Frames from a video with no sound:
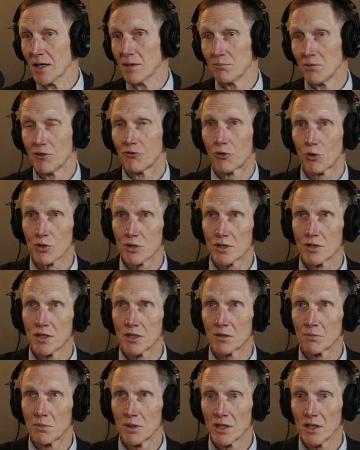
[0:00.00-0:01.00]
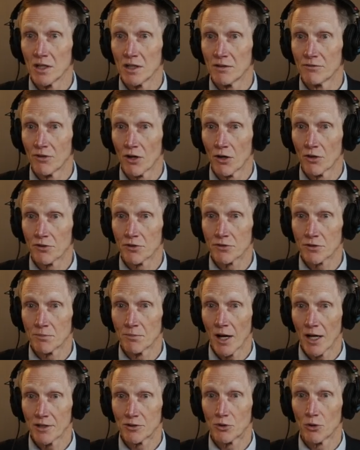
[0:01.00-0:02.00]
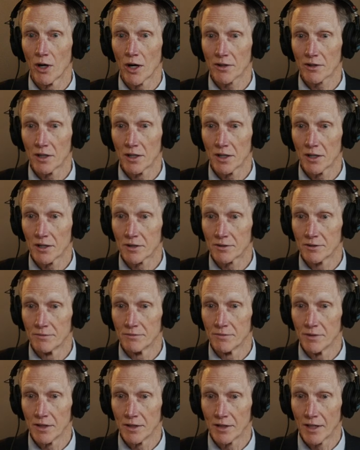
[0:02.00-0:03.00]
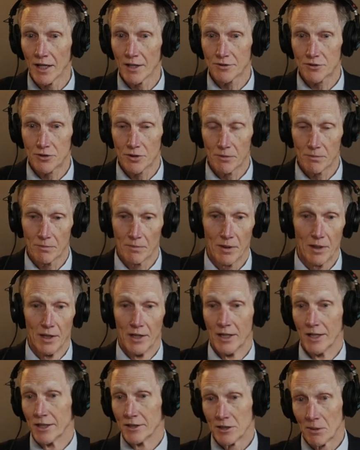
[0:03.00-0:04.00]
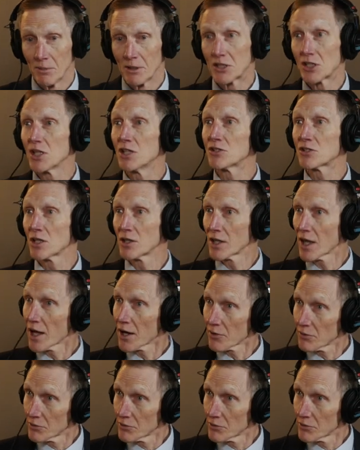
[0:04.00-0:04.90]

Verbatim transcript: been fortunate to be involved in some high school athletics and, and got some some attention in that